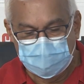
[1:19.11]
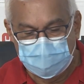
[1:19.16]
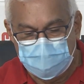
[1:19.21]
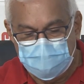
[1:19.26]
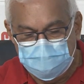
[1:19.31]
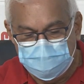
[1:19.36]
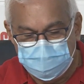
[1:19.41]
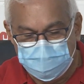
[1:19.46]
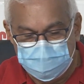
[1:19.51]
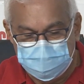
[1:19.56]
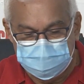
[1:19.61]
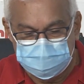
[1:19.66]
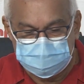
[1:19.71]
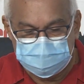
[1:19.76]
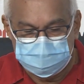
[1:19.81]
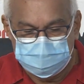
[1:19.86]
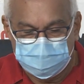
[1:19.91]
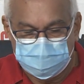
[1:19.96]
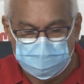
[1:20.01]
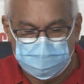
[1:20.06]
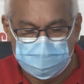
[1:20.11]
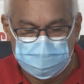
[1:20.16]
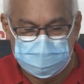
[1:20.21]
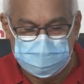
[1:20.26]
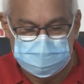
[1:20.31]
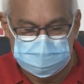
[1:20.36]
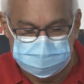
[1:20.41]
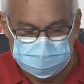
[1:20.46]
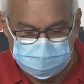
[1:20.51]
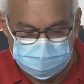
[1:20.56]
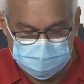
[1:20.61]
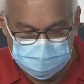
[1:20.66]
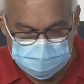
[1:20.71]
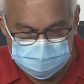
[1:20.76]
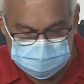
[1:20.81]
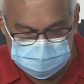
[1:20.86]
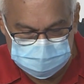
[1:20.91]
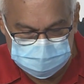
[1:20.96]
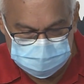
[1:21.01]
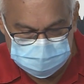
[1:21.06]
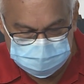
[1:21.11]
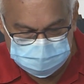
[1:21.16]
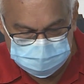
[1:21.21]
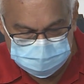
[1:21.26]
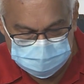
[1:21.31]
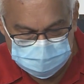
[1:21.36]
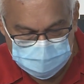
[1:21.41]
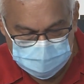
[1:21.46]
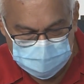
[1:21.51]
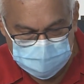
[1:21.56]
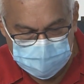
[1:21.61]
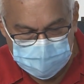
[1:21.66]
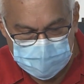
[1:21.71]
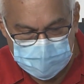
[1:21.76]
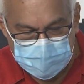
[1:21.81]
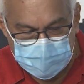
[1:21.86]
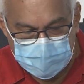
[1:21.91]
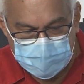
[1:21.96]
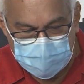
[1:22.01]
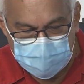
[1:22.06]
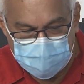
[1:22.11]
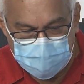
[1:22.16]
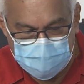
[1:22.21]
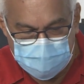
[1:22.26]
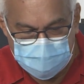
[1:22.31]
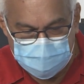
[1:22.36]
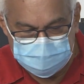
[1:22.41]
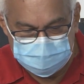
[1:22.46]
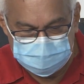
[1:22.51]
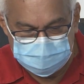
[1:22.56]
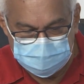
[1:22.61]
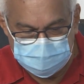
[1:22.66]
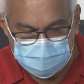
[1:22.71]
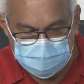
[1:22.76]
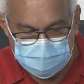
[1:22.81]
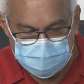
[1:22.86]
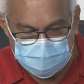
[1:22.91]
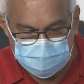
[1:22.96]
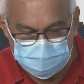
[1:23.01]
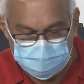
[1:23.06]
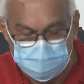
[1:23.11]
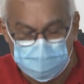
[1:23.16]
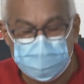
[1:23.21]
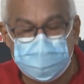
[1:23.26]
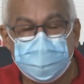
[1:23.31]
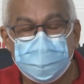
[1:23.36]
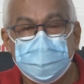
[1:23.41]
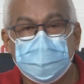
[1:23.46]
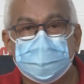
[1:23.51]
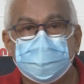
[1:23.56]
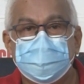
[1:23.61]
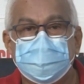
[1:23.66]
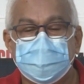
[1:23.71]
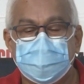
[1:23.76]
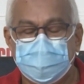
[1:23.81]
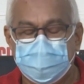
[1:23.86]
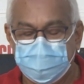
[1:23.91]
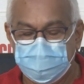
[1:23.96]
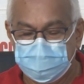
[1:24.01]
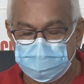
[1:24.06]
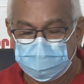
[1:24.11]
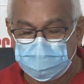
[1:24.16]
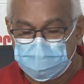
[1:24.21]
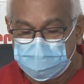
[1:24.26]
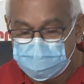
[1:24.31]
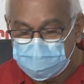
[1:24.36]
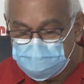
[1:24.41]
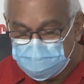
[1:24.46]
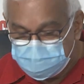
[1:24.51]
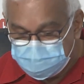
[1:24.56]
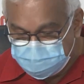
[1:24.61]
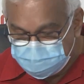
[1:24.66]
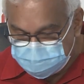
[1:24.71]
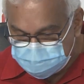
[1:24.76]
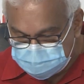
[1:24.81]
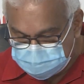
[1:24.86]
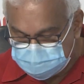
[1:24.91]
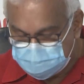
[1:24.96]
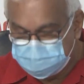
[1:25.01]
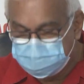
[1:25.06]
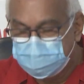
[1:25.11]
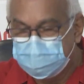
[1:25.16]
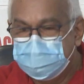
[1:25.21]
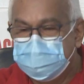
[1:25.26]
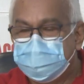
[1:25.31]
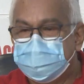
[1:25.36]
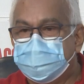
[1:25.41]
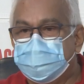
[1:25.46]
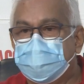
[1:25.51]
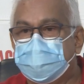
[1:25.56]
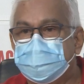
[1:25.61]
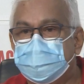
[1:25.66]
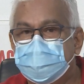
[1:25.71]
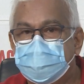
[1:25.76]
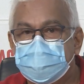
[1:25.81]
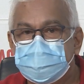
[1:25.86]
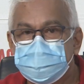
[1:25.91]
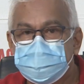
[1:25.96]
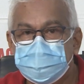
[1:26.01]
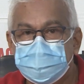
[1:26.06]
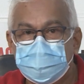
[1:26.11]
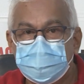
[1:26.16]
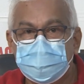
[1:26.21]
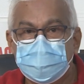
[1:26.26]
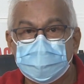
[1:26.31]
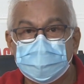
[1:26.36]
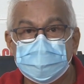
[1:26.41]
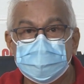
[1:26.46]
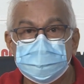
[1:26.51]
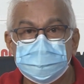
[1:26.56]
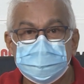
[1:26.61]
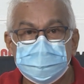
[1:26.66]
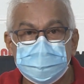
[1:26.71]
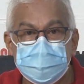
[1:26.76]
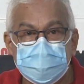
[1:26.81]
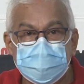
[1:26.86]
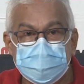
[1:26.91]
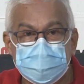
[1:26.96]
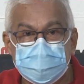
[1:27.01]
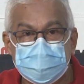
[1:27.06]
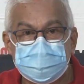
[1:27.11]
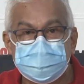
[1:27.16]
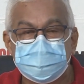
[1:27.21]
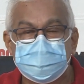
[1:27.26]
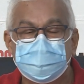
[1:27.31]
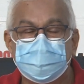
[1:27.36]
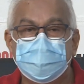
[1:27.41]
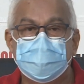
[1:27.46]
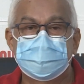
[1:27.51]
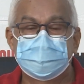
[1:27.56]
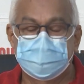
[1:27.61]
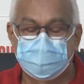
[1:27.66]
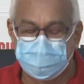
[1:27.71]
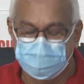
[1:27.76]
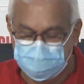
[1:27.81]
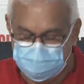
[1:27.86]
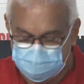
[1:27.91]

When we look at all these figures, and we feel fairly comfortable that there is no immediate threat to